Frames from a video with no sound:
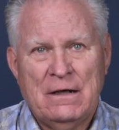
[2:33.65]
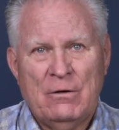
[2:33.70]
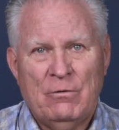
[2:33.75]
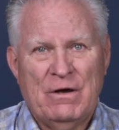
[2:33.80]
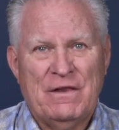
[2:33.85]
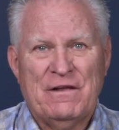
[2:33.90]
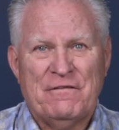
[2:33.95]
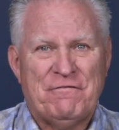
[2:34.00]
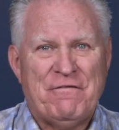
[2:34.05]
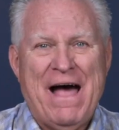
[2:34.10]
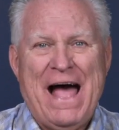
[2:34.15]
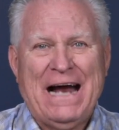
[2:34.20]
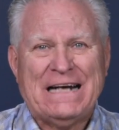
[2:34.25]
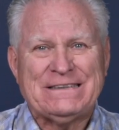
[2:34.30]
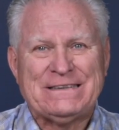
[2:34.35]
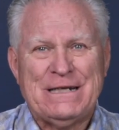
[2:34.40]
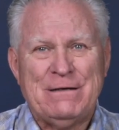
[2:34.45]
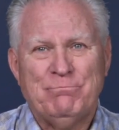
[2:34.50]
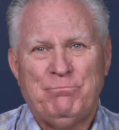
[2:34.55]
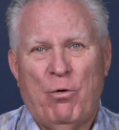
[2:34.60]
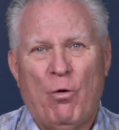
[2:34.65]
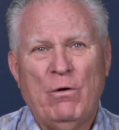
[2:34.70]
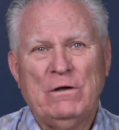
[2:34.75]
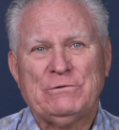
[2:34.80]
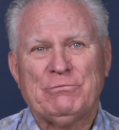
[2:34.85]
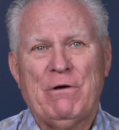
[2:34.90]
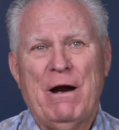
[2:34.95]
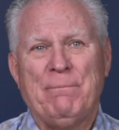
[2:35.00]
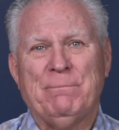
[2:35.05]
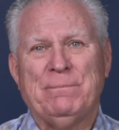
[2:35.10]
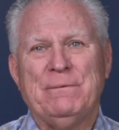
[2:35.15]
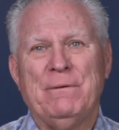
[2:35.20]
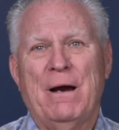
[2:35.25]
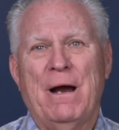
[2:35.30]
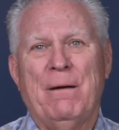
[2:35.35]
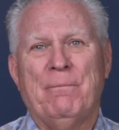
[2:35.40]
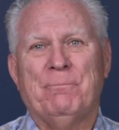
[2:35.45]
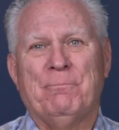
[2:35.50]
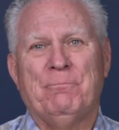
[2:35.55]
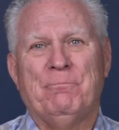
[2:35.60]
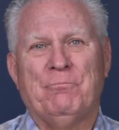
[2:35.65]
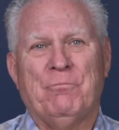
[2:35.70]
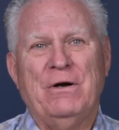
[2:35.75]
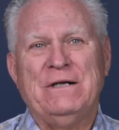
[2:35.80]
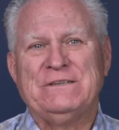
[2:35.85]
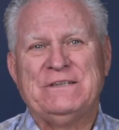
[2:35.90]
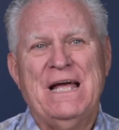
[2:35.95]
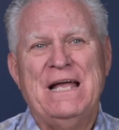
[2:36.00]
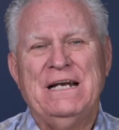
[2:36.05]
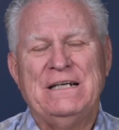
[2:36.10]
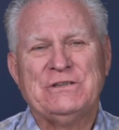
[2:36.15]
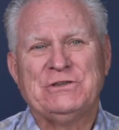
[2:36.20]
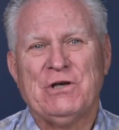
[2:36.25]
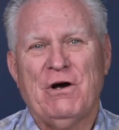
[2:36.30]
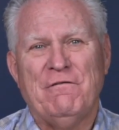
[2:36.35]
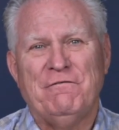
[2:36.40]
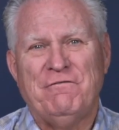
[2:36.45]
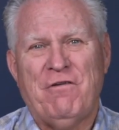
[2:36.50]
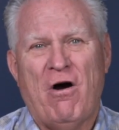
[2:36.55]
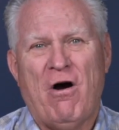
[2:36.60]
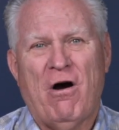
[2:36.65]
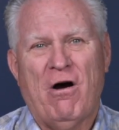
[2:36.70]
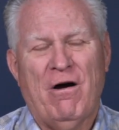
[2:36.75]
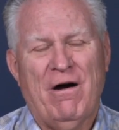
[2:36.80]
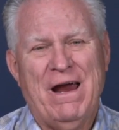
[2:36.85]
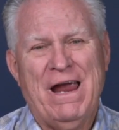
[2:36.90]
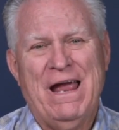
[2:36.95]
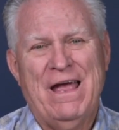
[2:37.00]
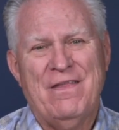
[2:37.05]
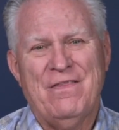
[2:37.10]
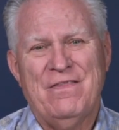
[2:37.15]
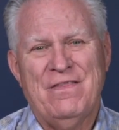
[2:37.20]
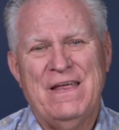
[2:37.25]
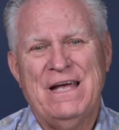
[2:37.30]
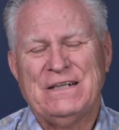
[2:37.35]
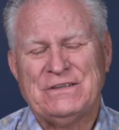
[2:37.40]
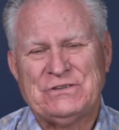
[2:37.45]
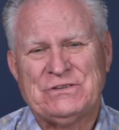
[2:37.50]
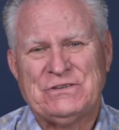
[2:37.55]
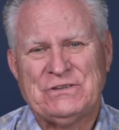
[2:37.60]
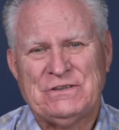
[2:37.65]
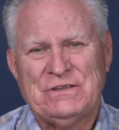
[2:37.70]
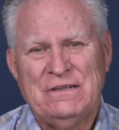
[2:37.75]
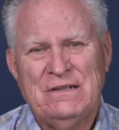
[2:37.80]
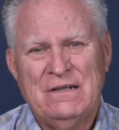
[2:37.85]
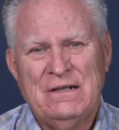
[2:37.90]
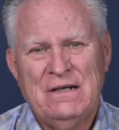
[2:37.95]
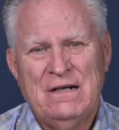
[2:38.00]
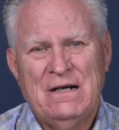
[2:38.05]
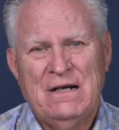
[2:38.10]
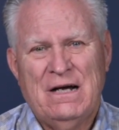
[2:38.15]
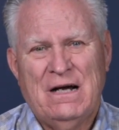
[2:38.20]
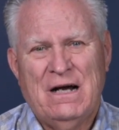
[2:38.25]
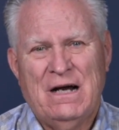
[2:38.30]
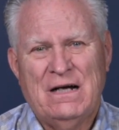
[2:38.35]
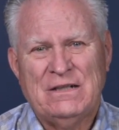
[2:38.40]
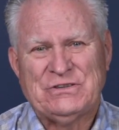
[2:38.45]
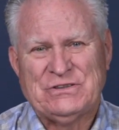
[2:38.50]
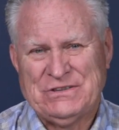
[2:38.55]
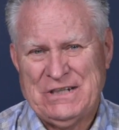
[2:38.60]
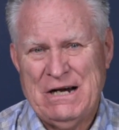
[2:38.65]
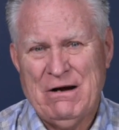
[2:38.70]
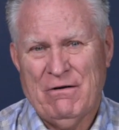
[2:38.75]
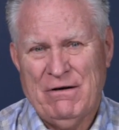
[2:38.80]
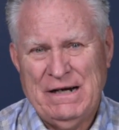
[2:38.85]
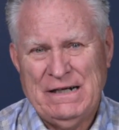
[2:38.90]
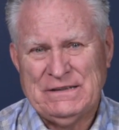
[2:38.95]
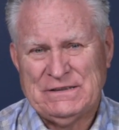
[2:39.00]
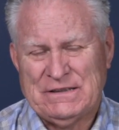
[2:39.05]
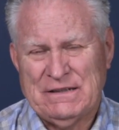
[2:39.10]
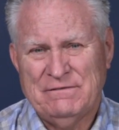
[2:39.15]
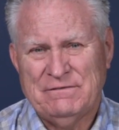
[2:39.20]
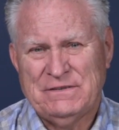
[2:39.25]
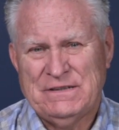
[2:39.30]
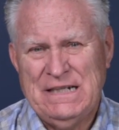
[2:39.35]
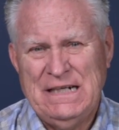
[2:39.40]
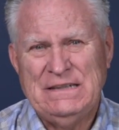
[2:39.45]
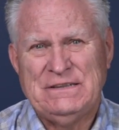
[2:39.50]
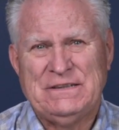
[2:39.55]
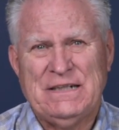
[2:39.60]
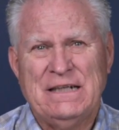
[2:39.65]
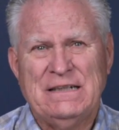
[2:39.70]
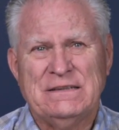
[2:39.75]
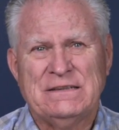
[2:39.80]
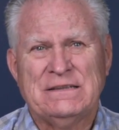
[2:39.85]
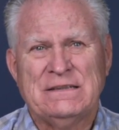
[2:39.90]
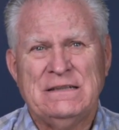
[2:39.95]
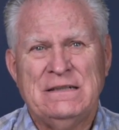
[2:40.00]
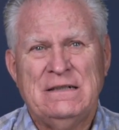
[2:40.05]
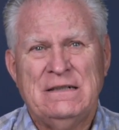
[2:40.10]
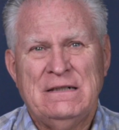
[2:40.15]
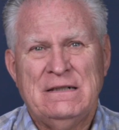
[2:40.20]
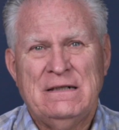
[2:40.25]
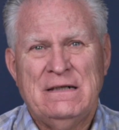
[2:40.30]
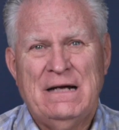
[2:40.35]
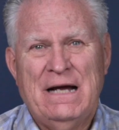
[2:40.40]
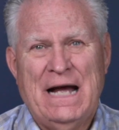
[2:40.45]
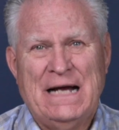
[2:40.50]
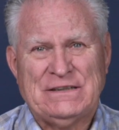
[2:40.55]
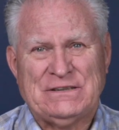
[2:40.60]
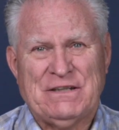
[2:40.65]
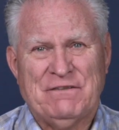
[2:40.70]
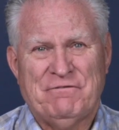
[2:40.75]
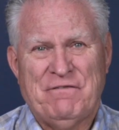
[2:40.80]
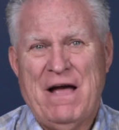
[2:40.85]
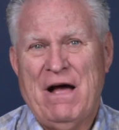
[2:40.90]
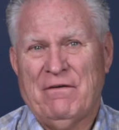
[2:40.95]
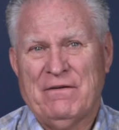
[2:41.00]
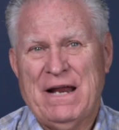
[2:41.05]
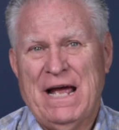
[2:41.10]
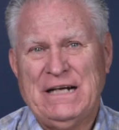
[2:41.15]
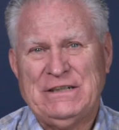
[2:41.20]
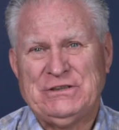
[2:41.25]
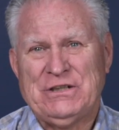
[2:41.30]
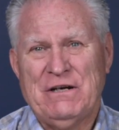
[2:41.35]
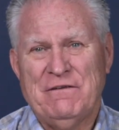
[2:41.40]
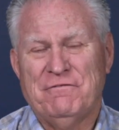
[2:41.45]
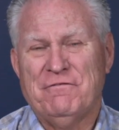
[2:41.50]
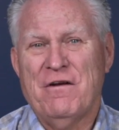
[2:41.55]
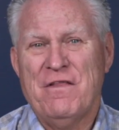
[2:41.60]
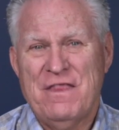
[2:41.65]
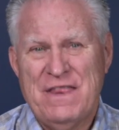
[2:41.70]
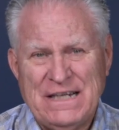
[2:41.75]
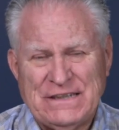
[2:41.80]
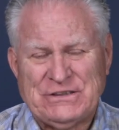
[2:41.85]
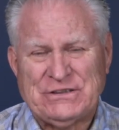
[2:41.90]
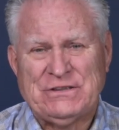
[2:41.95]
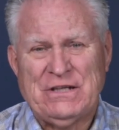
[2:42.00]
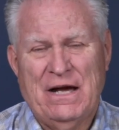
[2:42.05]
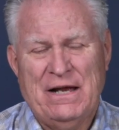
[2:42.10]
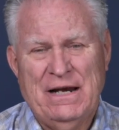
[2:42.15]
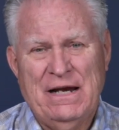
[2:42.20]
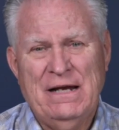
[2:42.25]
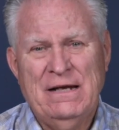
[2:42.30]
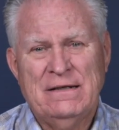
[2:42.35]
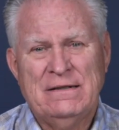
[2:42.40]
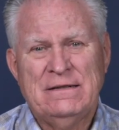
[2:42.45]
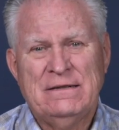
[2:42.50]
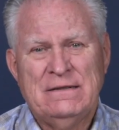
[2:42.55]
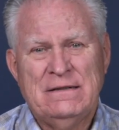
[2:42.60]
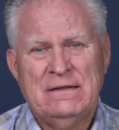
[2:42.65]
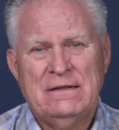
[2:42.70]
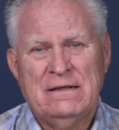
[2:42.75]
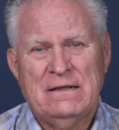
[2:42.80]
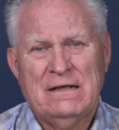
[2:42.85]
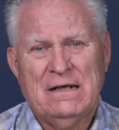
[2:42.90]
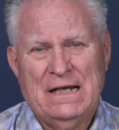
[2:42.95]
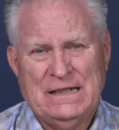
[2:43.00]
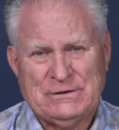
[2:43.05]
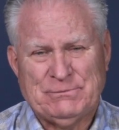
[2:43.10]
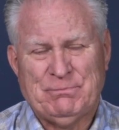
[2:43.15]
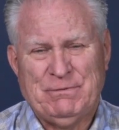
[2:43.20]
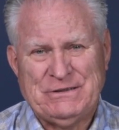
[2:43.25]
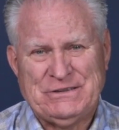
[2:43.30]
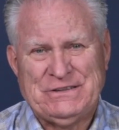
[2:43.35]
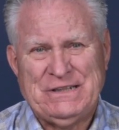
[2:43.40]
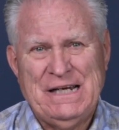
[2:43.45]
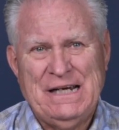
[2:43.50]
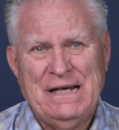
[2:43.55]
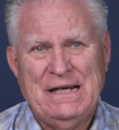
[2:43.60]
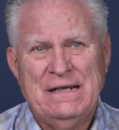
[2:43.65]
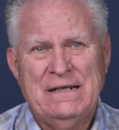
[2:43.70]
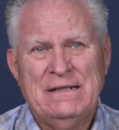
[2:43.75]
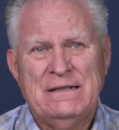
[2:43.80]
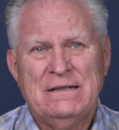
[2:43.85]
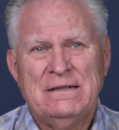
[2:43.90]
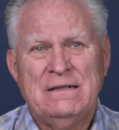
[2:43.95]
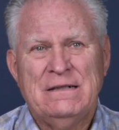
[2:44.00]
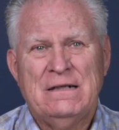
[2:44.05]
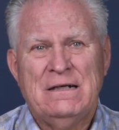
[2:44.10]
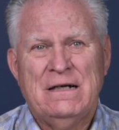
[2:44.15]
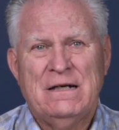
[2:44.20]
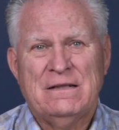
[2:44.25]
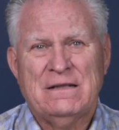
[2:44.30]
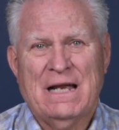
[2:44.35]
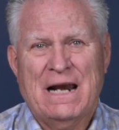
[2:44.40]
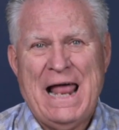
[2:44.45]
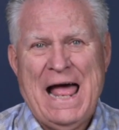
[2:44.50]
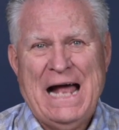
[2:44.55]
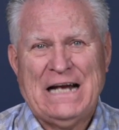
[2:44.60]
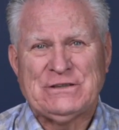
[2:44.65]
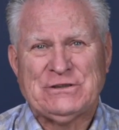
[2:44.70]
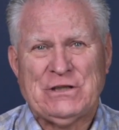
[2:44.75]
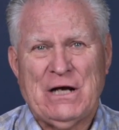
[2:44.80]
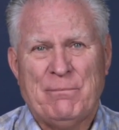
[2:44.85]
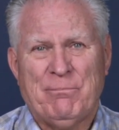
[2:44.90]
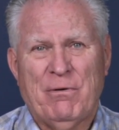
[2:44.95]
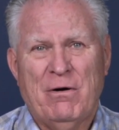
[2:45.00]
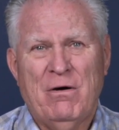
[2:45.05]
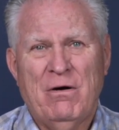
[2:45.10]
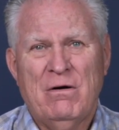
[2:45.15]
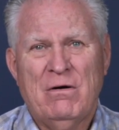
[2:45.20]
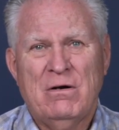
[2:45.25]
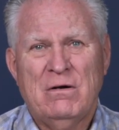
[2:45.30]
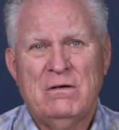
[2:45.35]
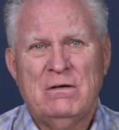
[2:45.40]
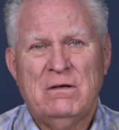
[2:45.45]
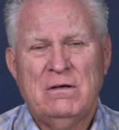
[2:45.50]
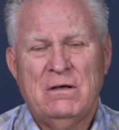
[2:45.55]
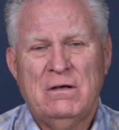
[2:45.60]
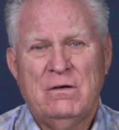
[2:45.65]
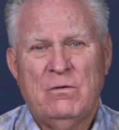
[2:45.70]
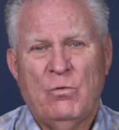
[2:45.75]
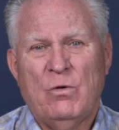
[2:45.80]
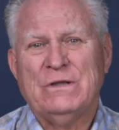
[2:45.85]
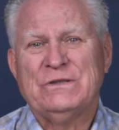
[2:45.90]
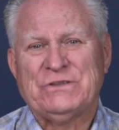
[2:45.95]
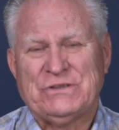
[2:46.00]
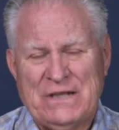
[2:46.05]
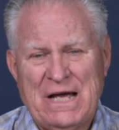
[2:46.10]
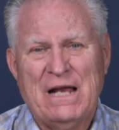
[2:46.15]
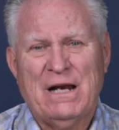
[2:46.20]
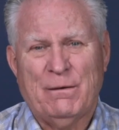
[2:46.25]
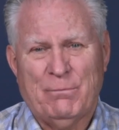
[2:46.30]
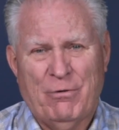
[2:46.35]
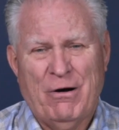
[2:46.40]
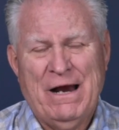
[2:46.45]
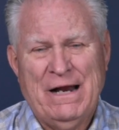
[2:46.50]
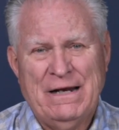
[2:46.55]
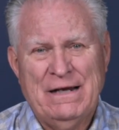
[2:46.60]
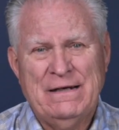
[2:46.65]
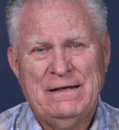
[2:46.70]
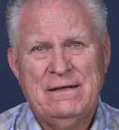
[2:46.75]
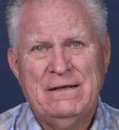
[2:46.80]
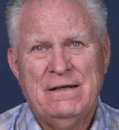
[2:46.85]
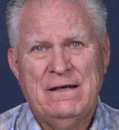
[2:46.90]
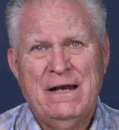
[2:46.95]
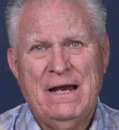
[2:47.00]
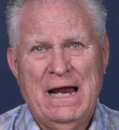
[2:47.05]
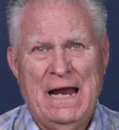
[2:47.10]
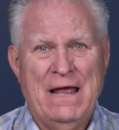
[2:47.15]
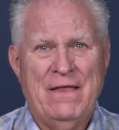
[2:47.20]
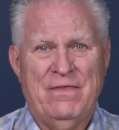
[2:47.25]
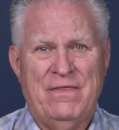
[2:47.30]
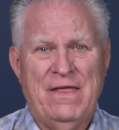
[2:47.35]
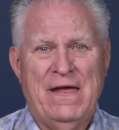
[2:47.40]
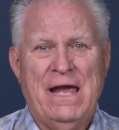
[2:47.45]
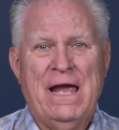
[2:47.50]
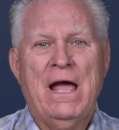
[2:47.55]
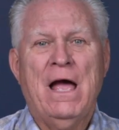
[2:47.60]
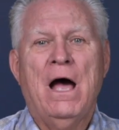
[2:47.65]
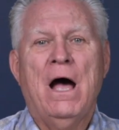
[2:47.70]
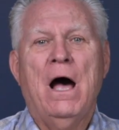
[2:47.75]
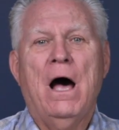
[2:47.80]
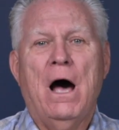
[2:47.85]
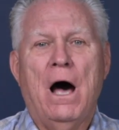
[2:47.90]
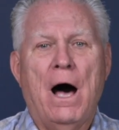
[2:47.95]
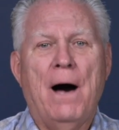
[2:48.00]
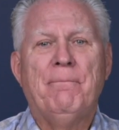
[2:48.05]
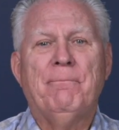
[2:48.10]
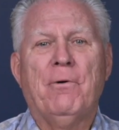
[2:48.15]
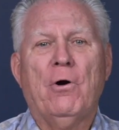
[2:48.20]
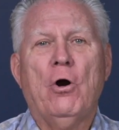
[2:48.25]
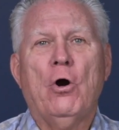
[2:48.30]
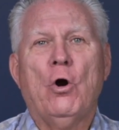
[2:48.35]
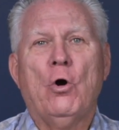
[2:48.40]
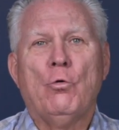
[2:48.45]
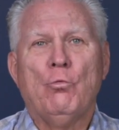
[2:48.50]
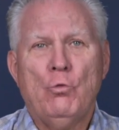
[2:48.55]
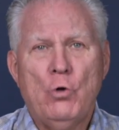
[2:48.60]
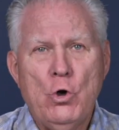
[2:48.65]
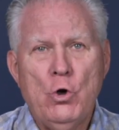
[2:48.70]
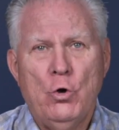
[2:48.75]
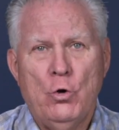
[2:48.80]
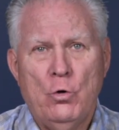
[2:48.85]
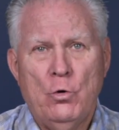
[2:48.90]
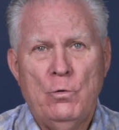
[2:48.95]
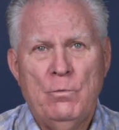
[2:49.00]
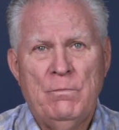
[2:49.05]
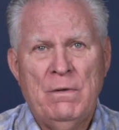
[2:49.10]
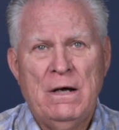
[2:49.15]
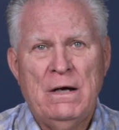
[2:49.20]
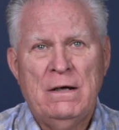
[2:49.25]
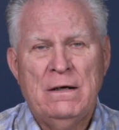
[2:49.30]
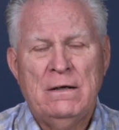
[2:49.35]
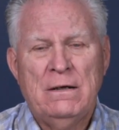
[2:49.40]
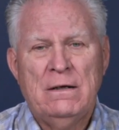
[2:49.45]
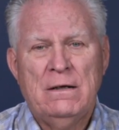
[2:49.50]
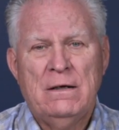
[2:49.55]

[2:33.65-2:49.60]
With the facts and points presented so far in this series of teachings as the foundation for this study, let's proceed. The Last Supper was celebrated in the upper room